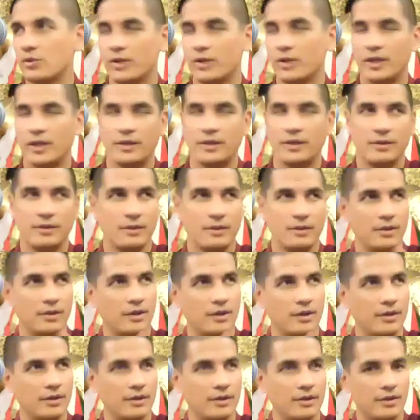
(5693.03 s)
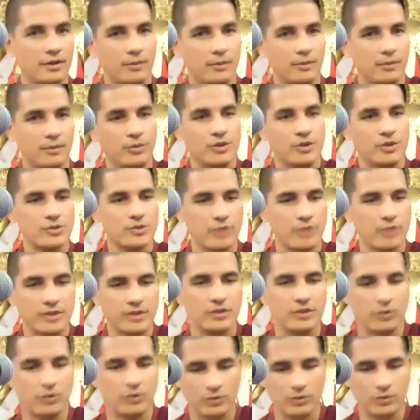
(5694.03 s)
were in the Buddha's
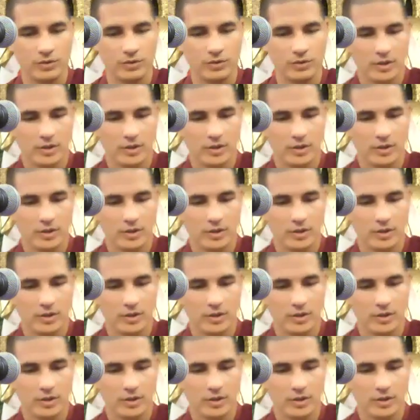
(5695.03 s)
retinue